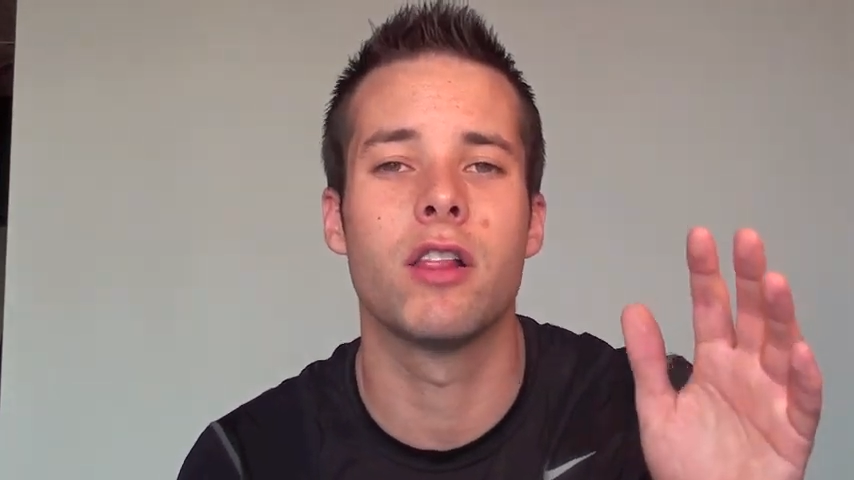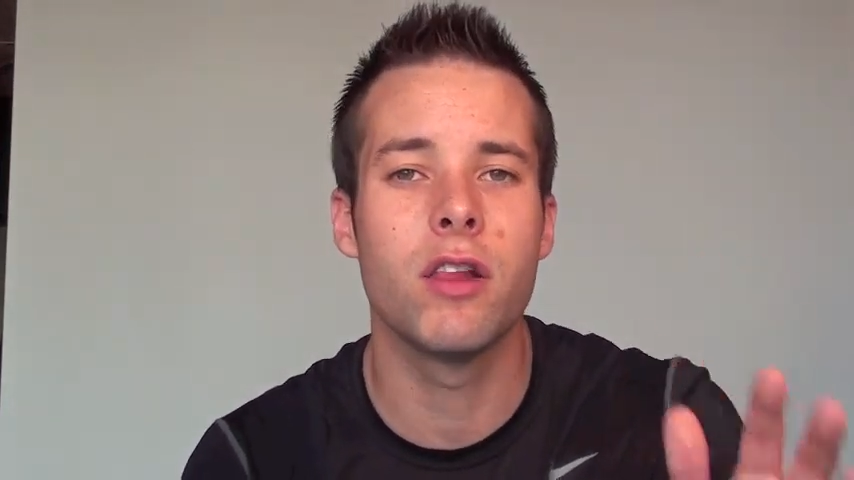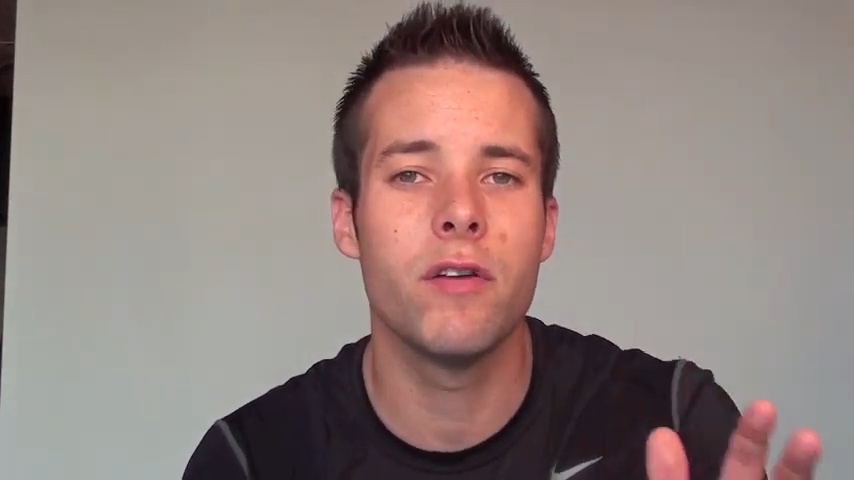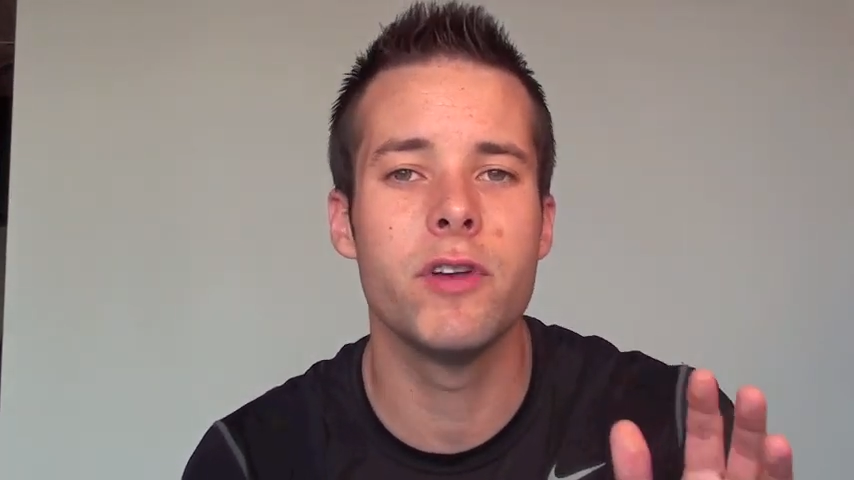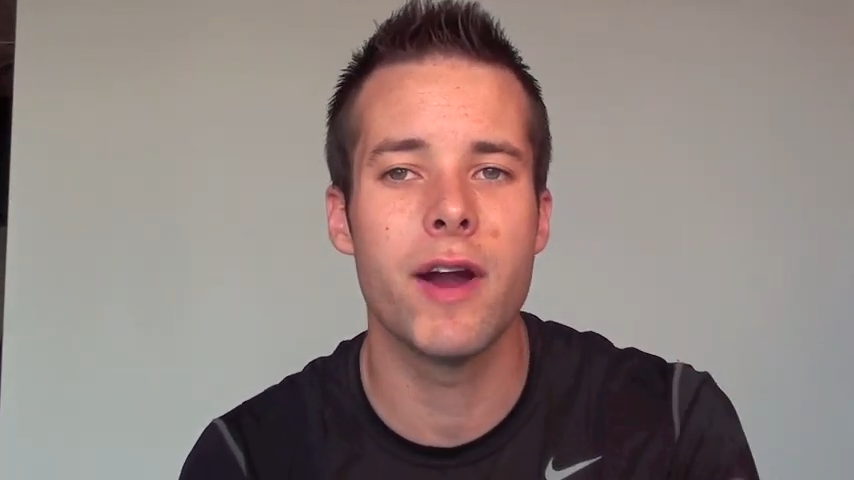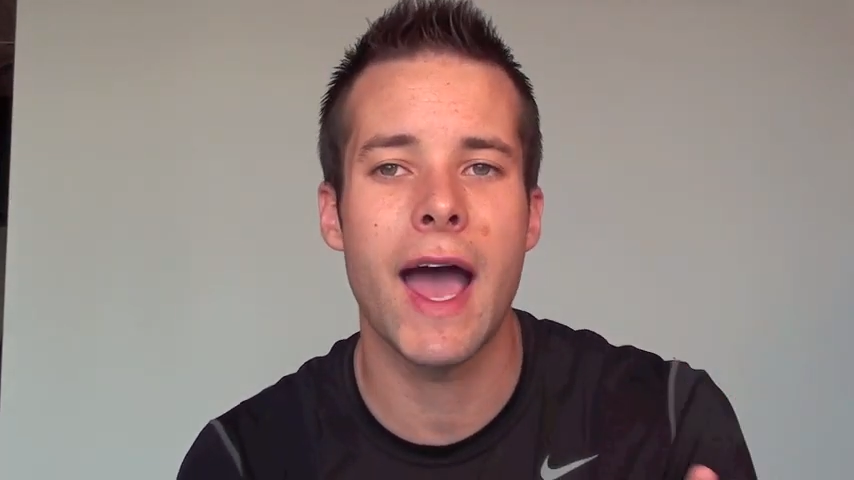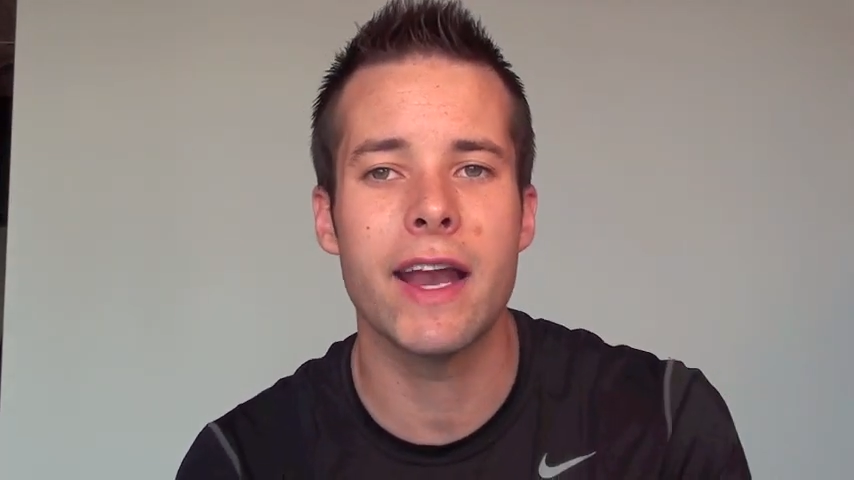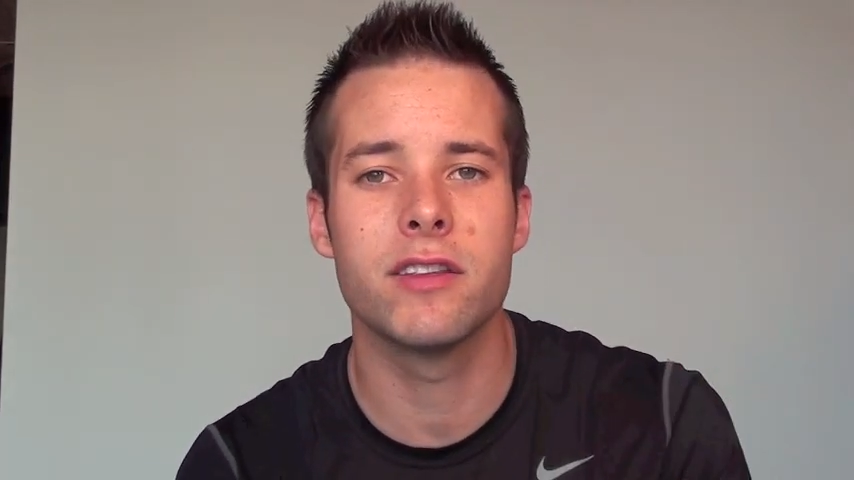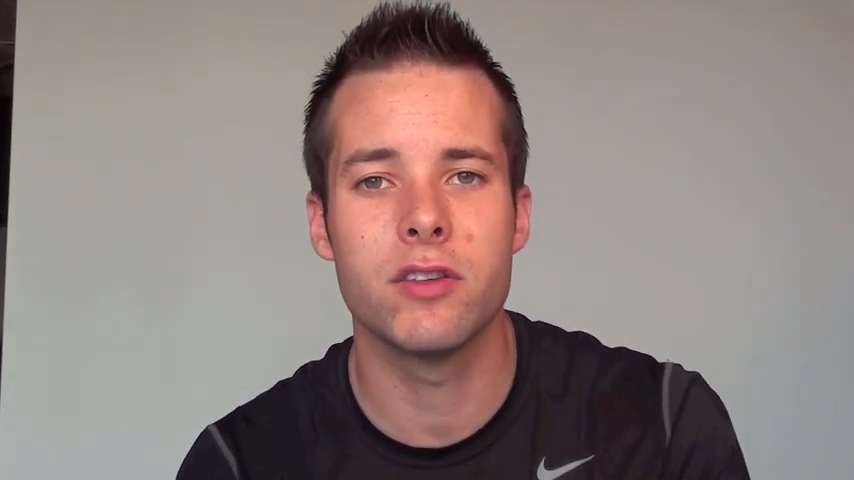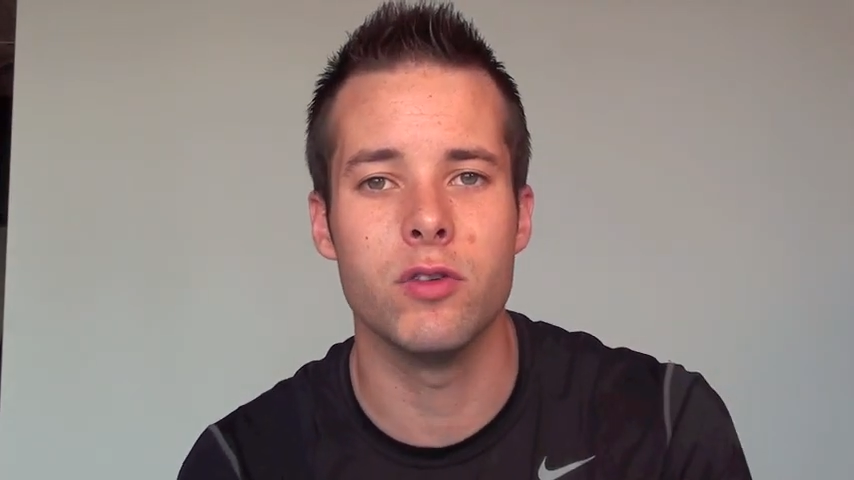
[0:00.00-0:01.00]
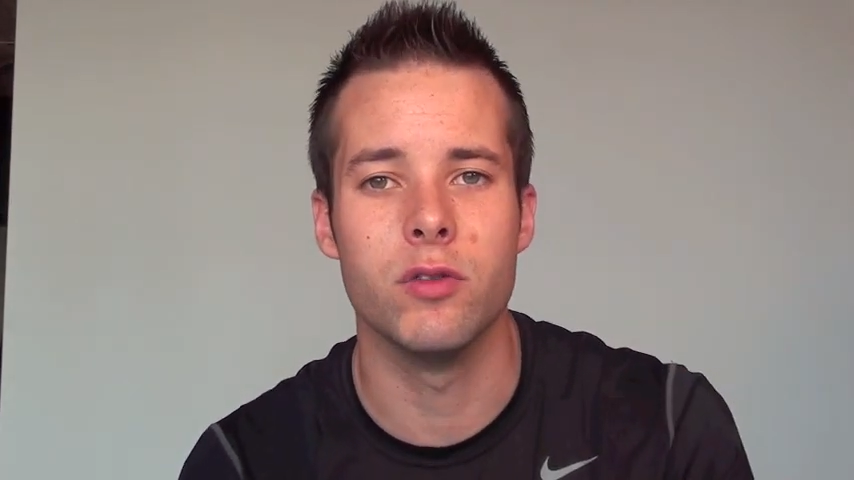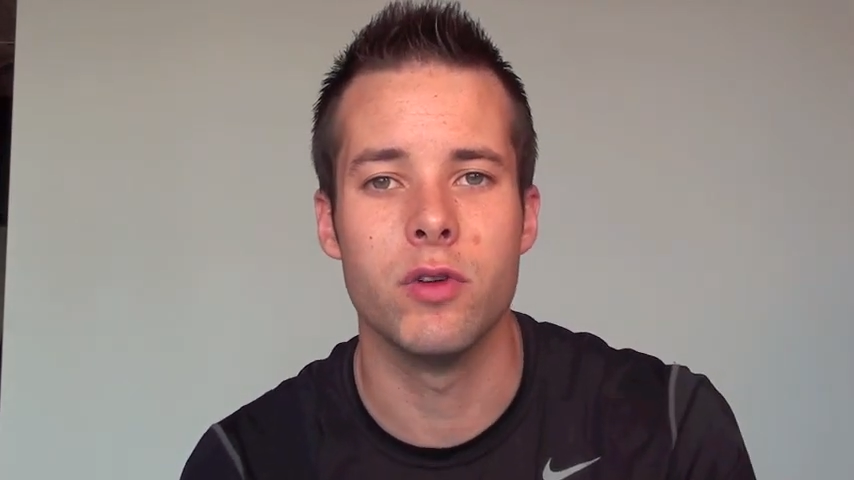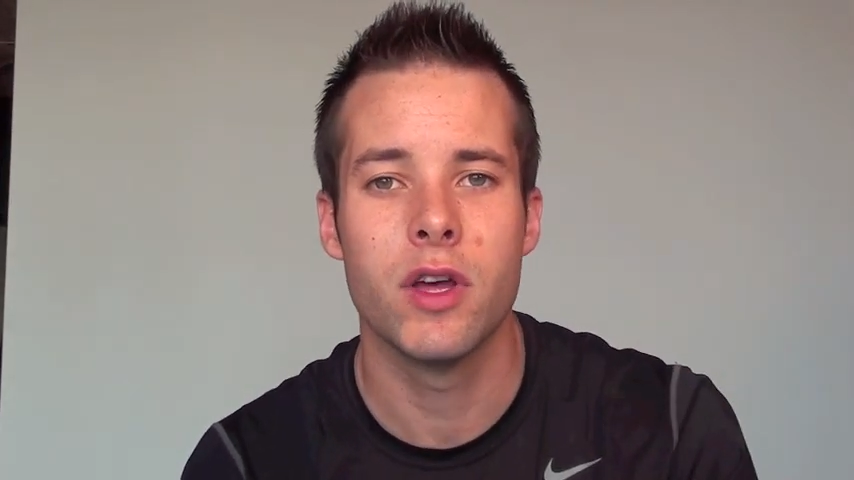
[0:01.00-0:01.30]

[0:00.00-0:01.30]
I love your attitude.